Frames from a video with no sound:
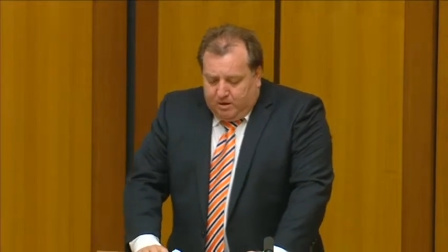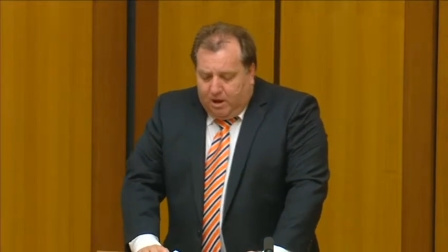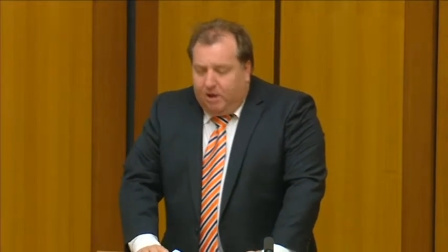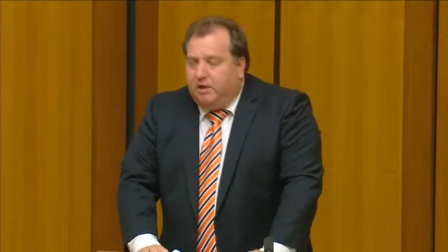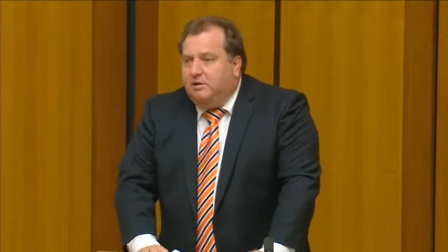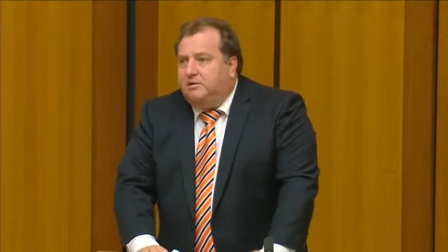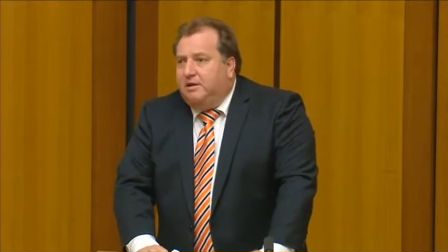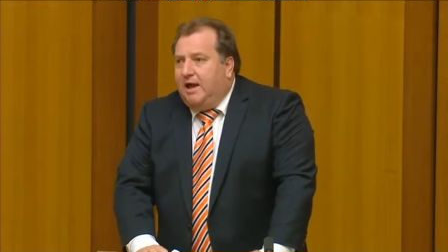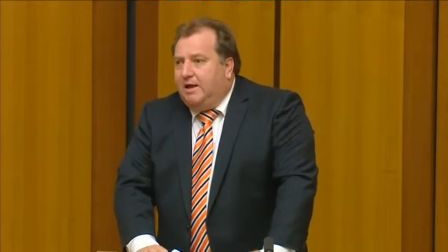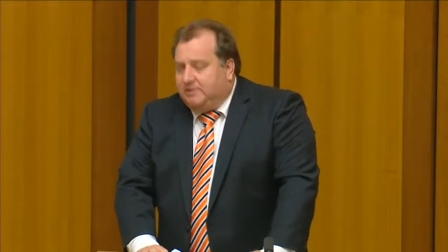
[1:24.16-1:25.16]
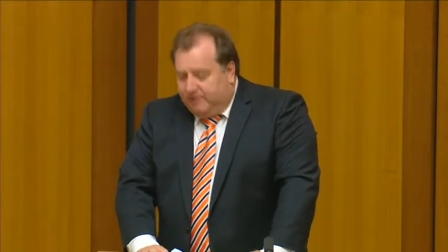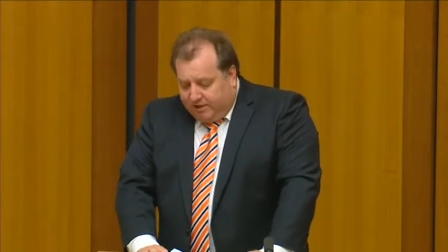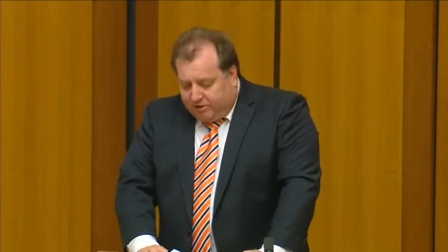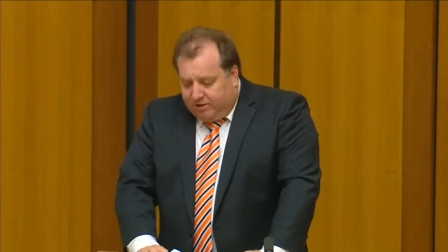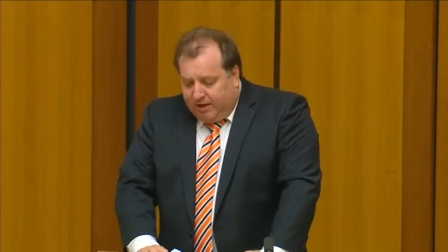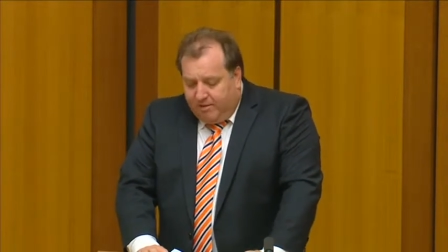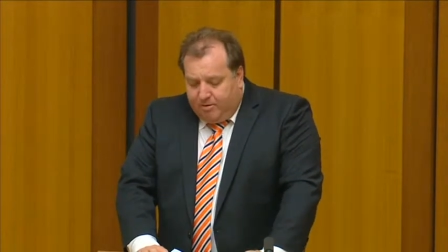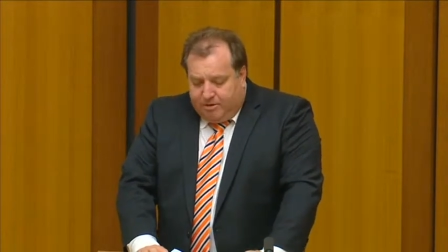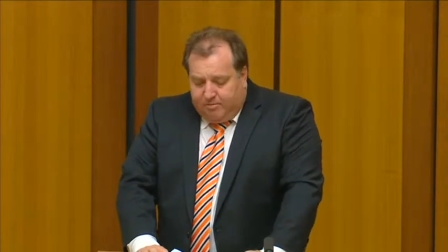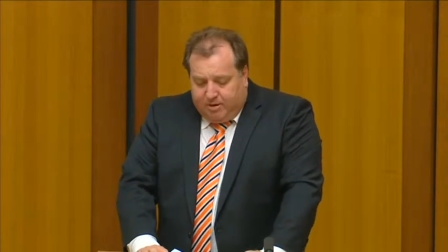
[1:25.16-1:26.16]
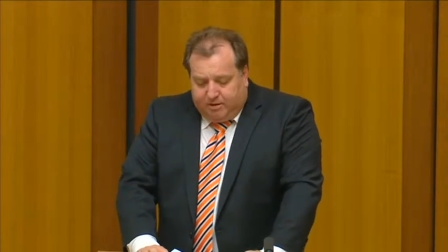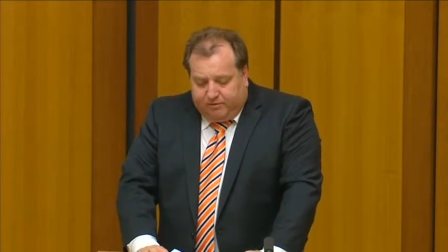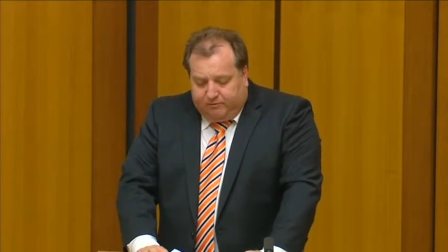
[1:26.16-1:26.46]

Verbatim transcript: Going into the last election, Labor committed to